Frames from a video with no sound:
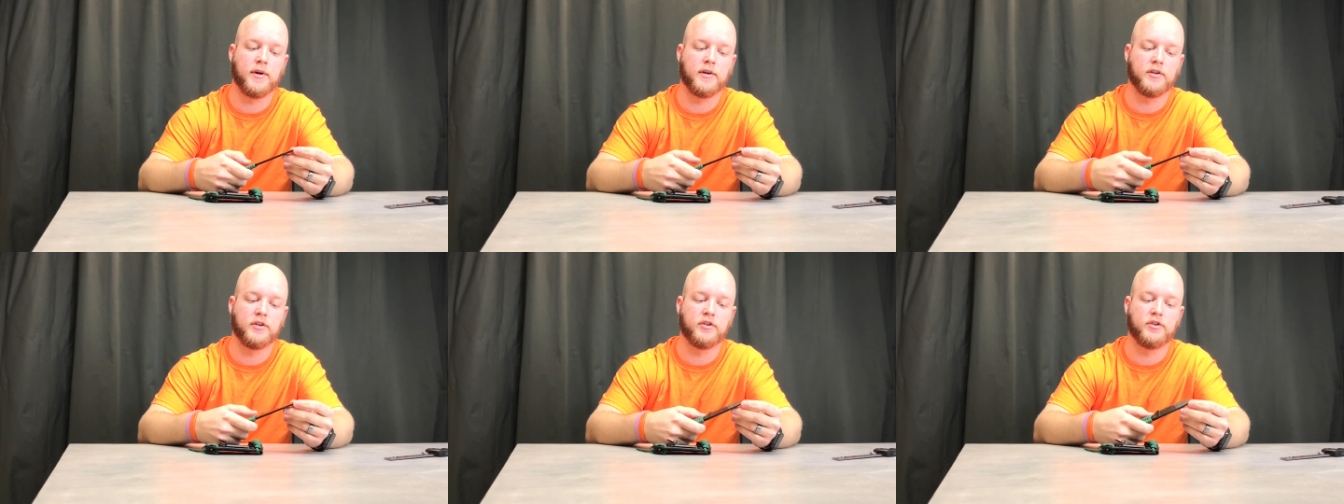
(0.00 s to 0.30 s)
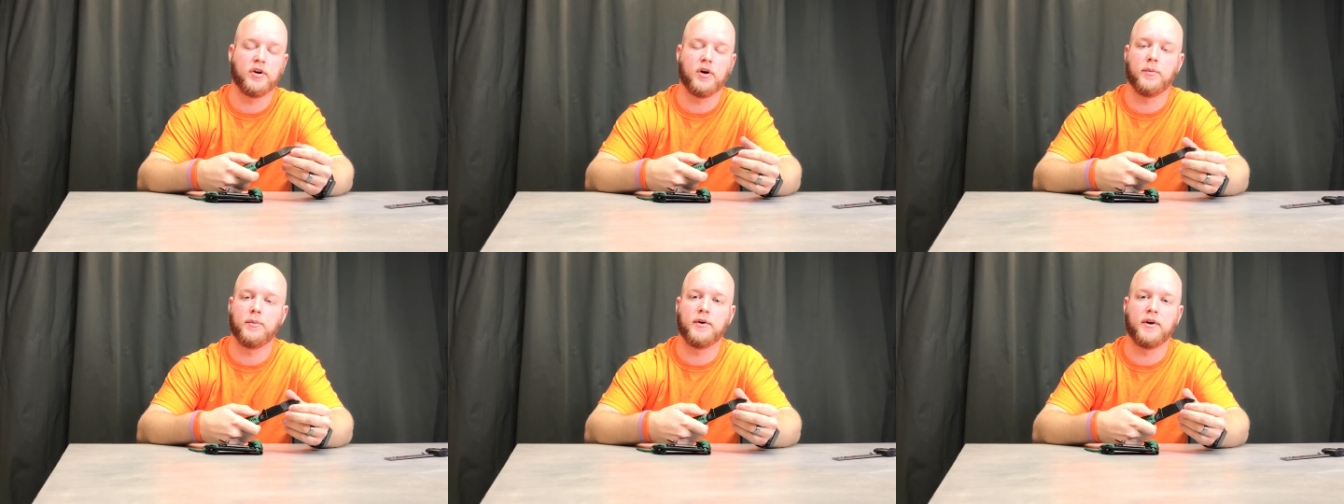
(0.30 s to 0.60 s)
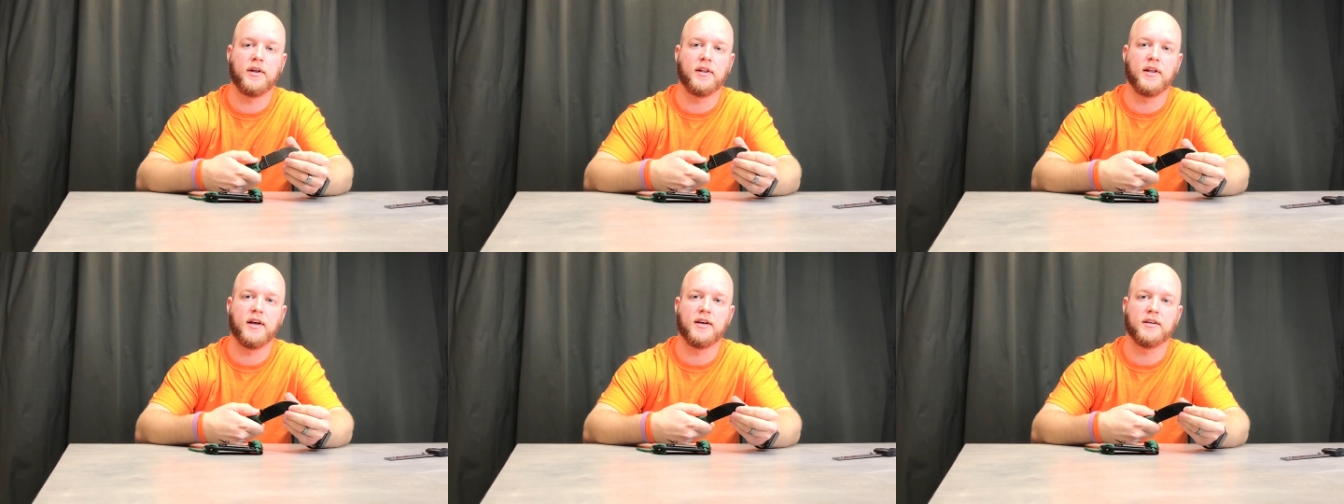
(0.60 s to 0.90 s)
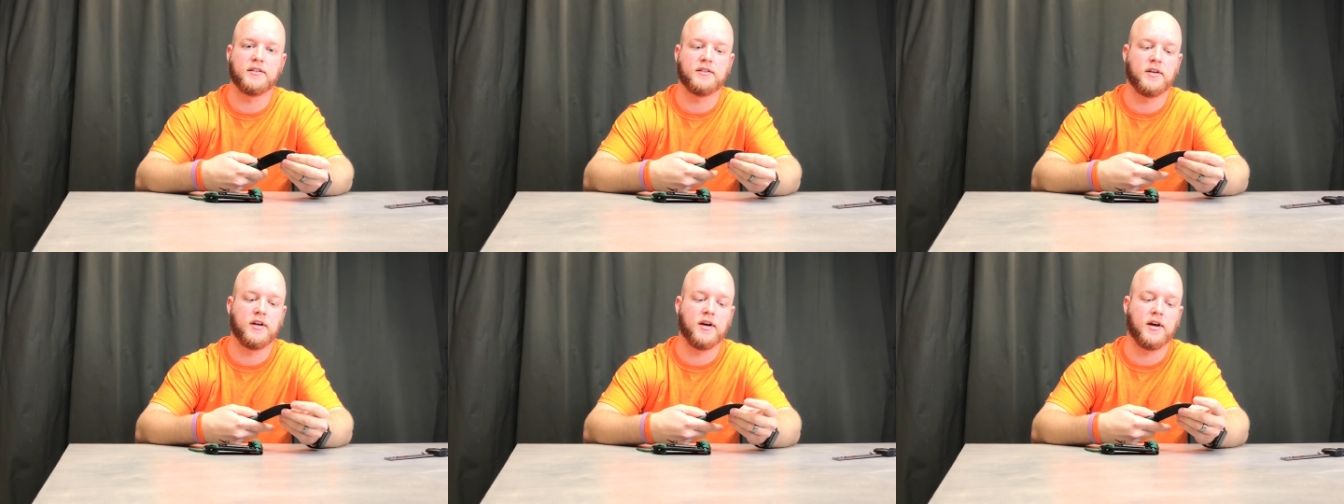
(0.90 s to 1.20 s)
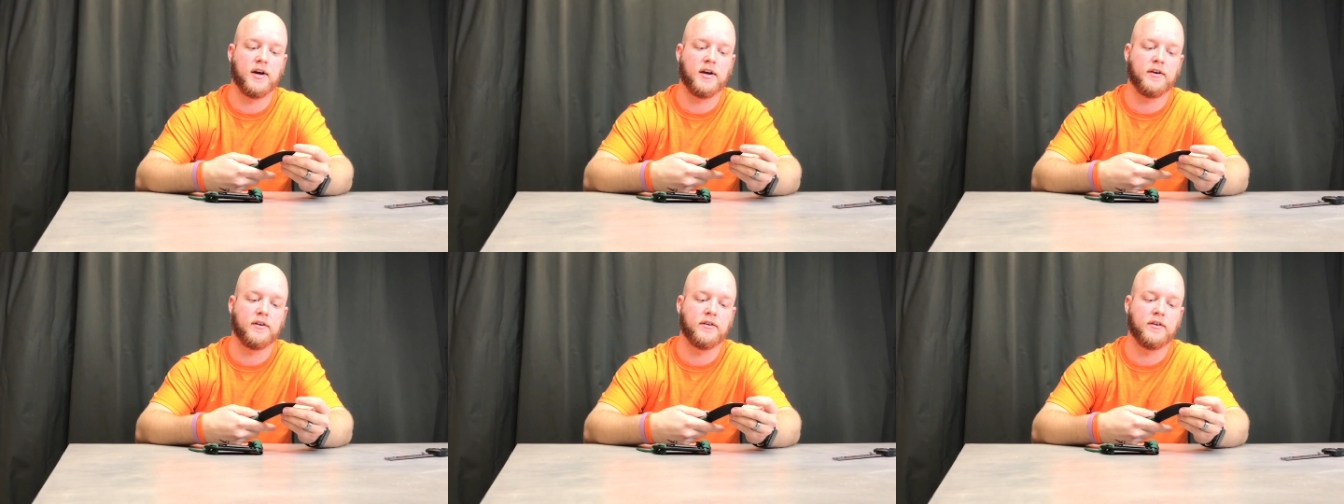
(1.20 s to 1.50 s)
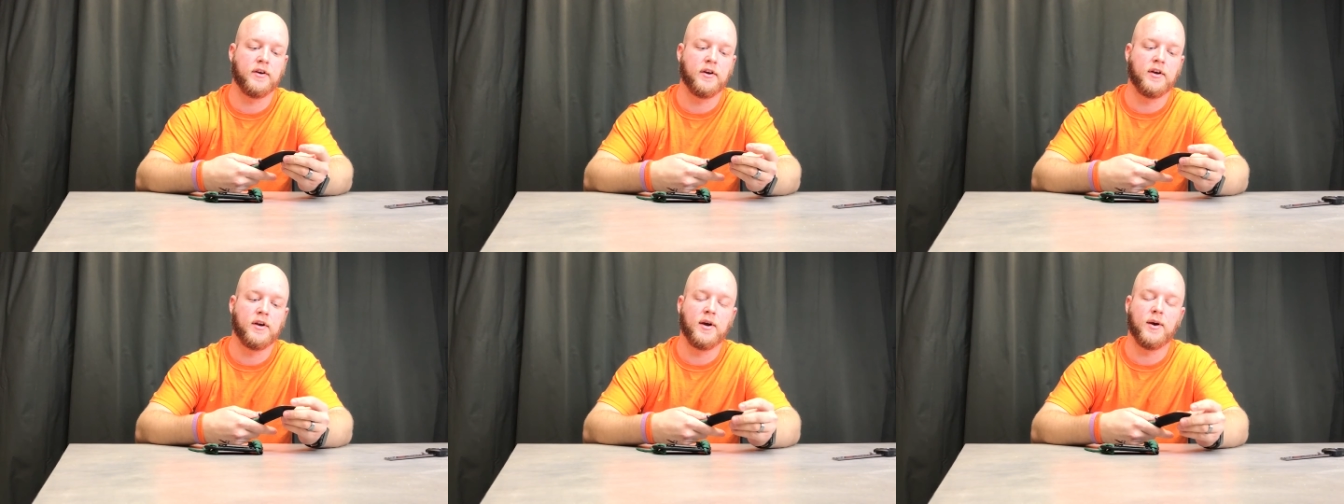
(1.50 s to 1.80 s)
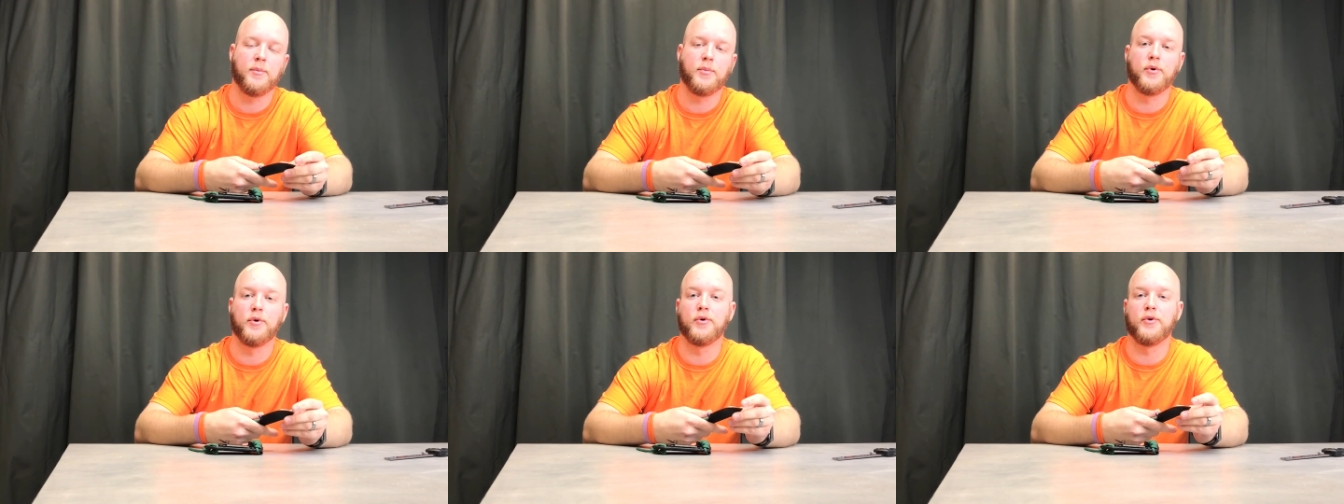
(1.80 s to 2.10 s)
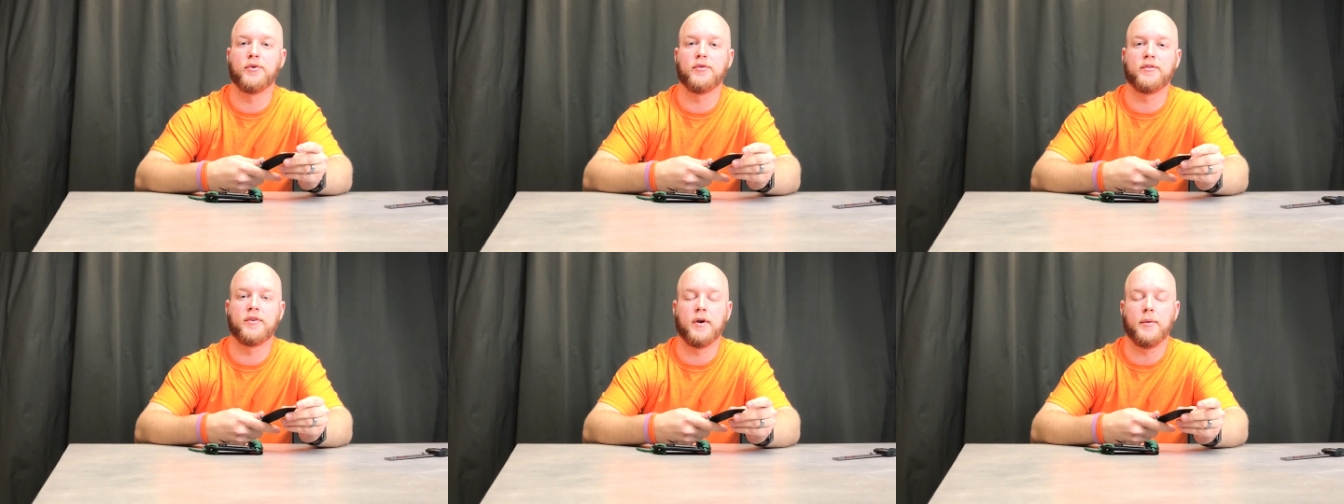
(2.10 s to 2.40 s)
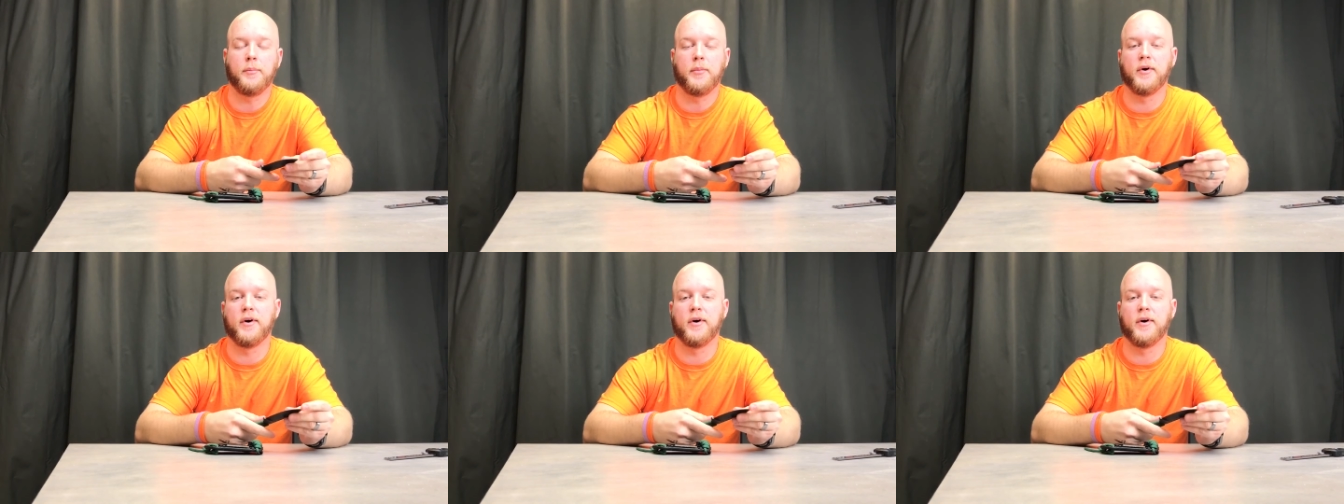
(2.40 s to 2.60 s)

I just sharpened it last night and put a new tip